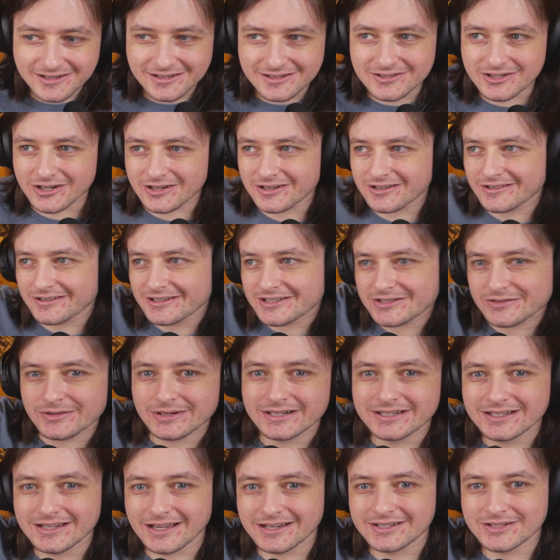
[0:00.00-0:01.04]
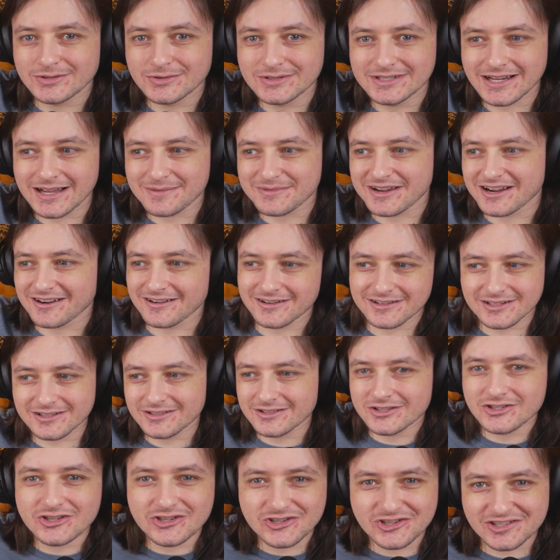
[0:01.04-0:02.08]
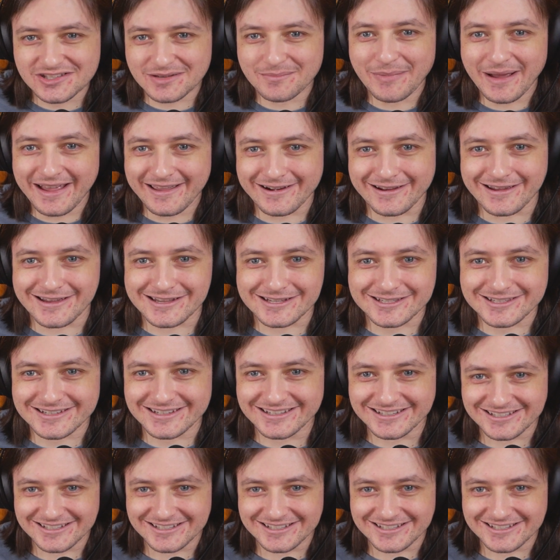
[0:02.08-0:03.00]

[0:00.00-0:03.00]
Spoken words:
Turn her into a dude type character. She's just a badass.